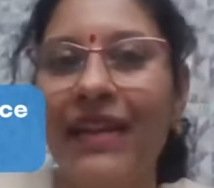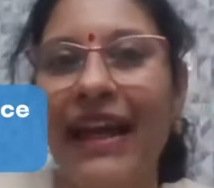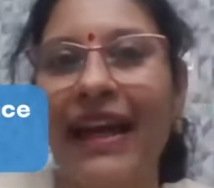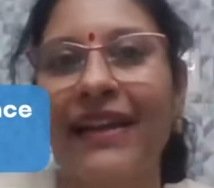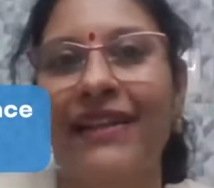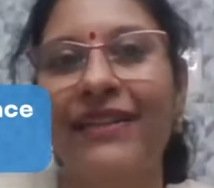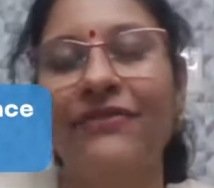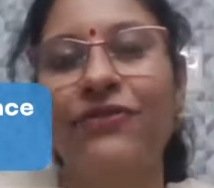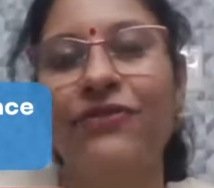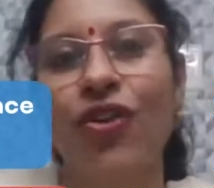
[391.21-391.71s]

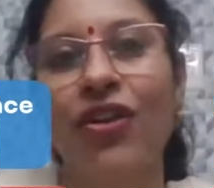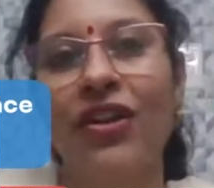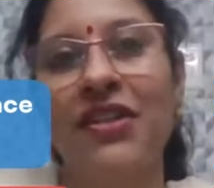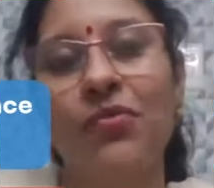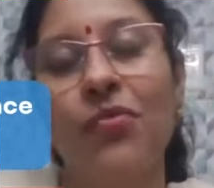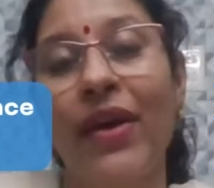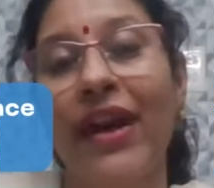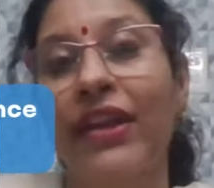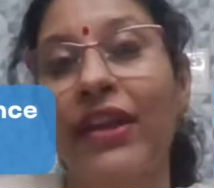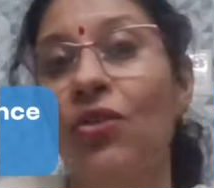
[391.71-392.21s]
And of
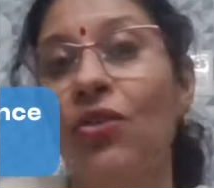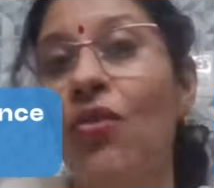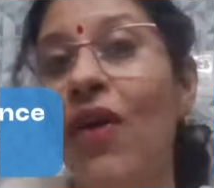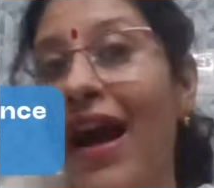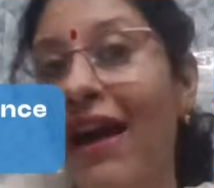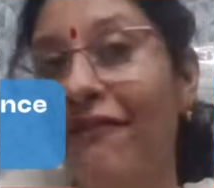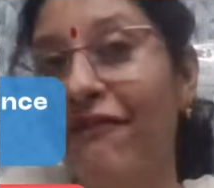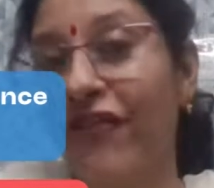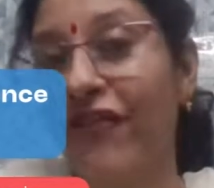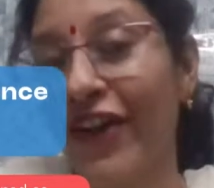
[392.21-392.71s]
course, when you
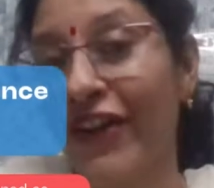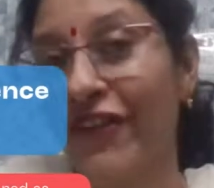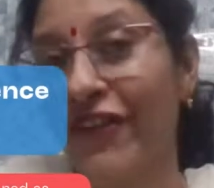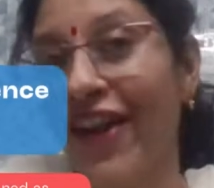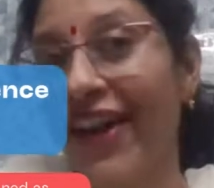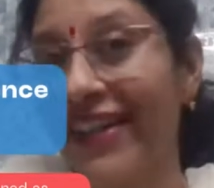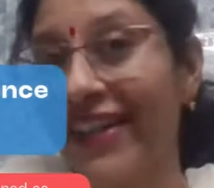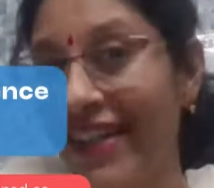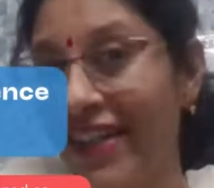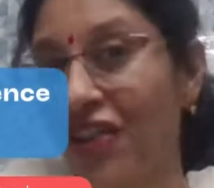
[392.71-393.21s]
have fun
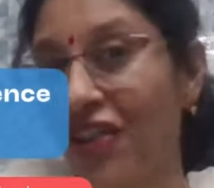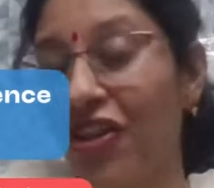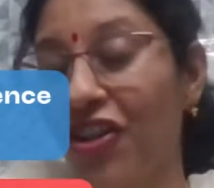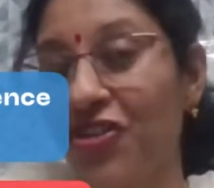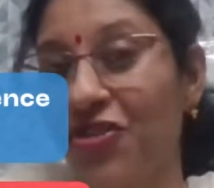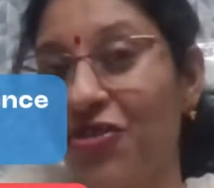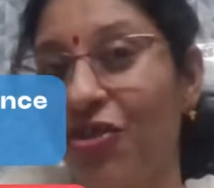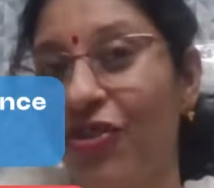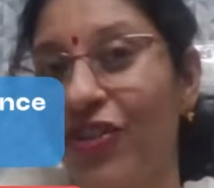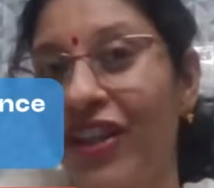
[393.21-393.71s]
writing your
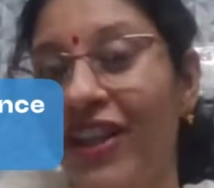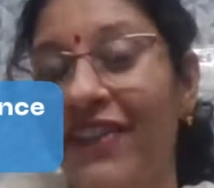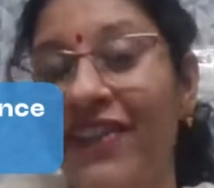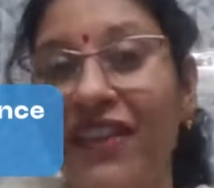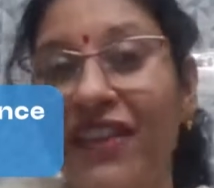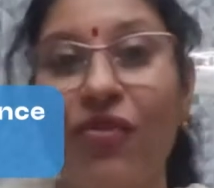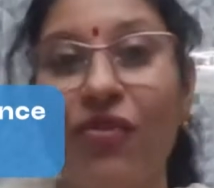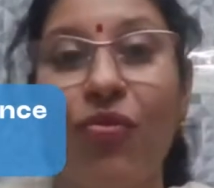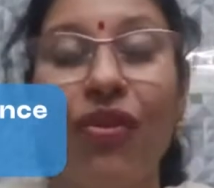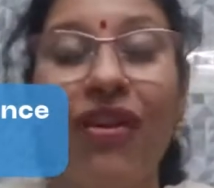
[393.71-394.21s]
story,
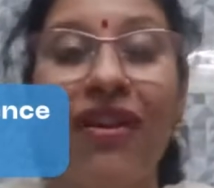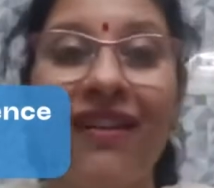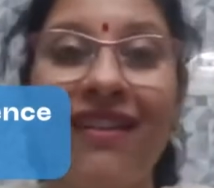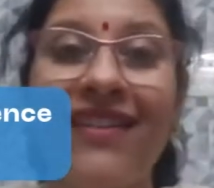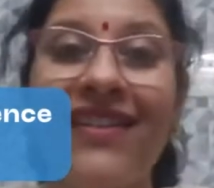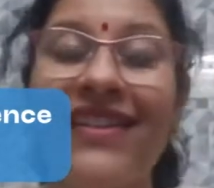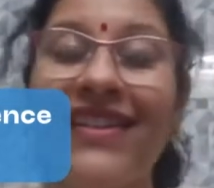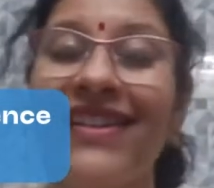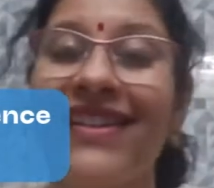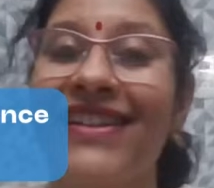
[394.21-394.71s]
then the
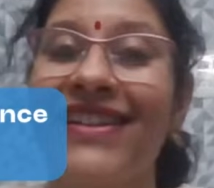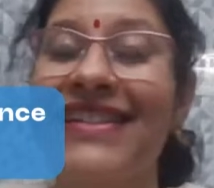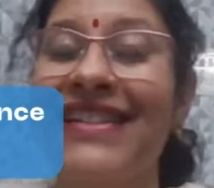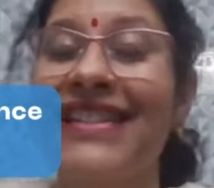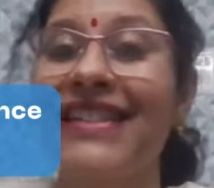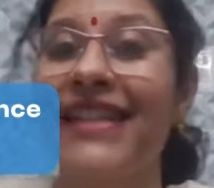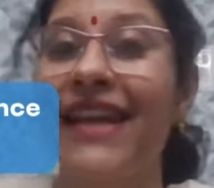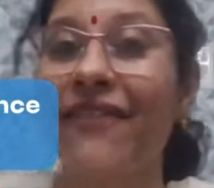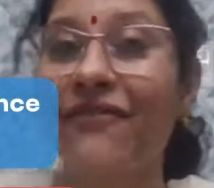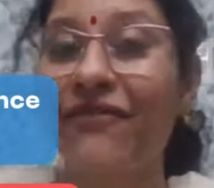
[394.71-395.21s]
world is
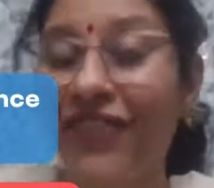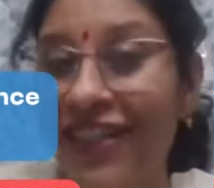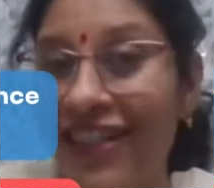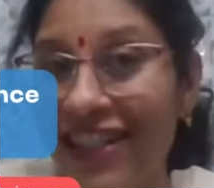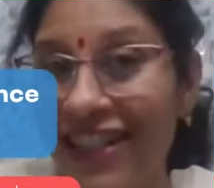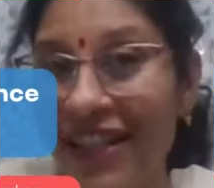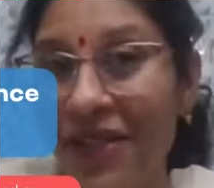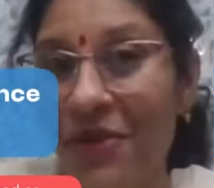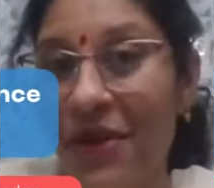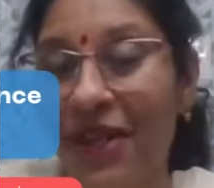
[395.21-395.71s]

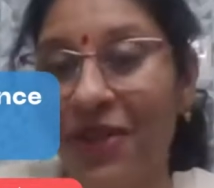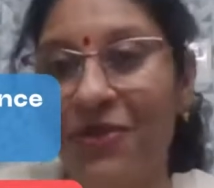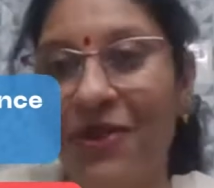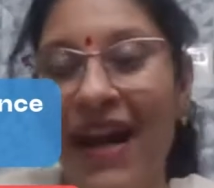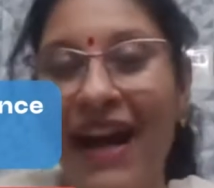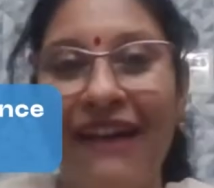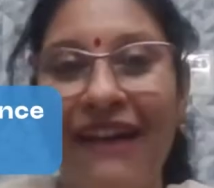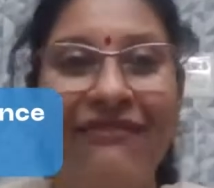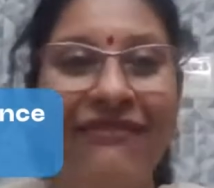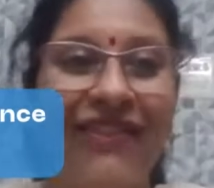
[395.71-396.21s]
definitely going to
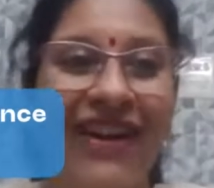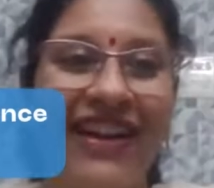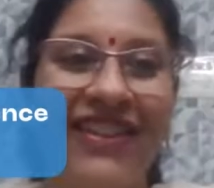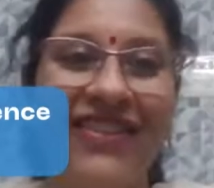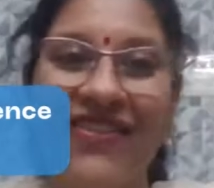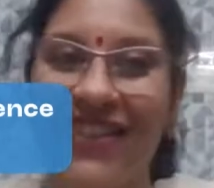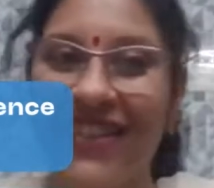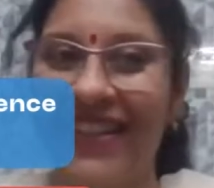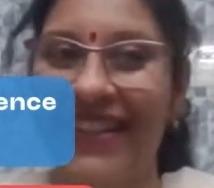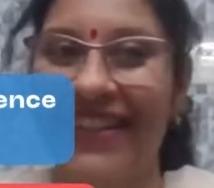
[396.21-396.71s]
have
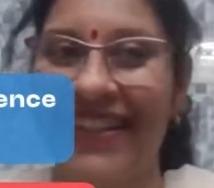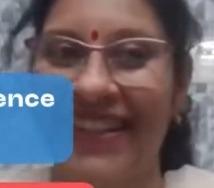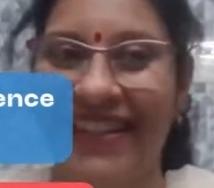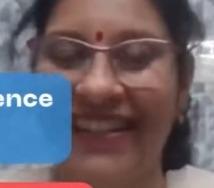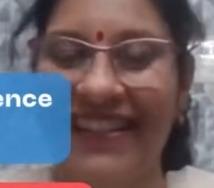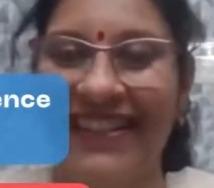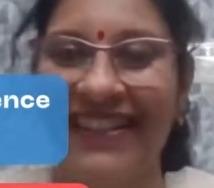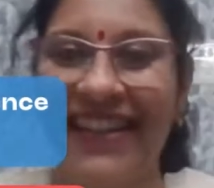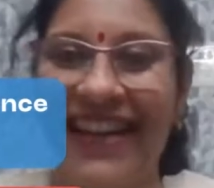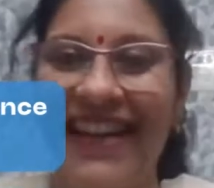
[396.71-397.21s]
fun reading
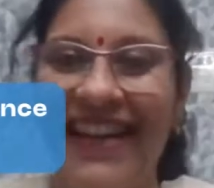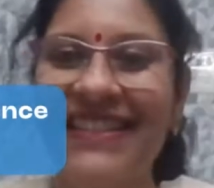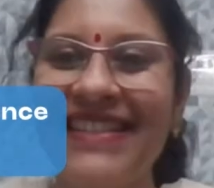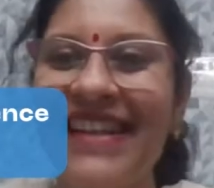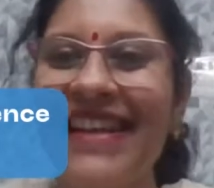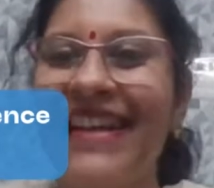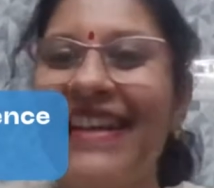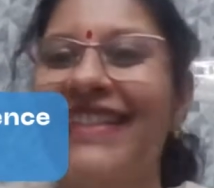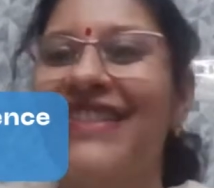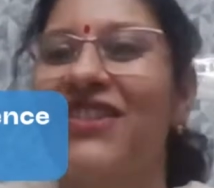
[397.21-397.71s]
it. Yes,
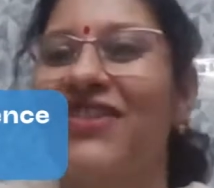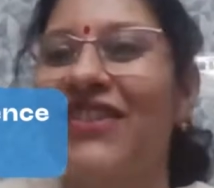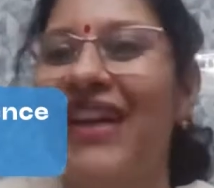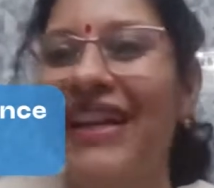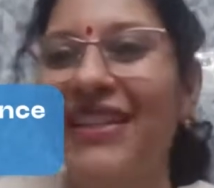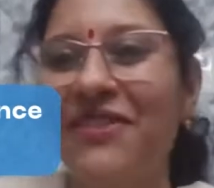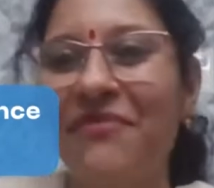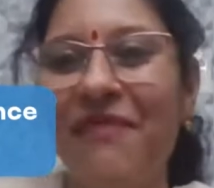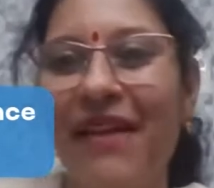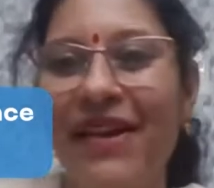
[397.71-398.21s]
so
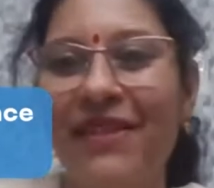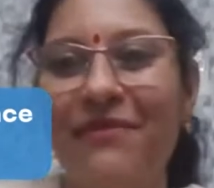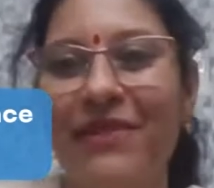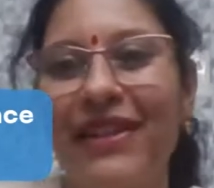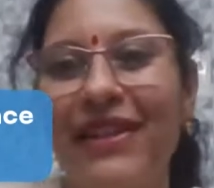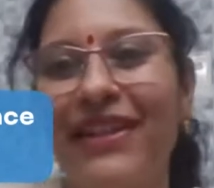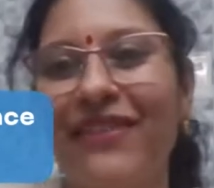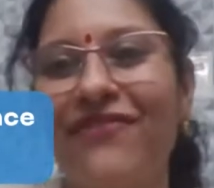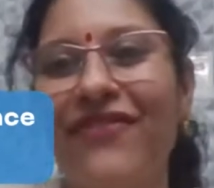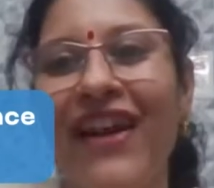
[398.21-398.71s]
that's my
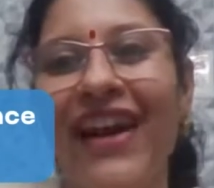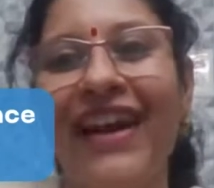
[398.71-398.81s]
belief.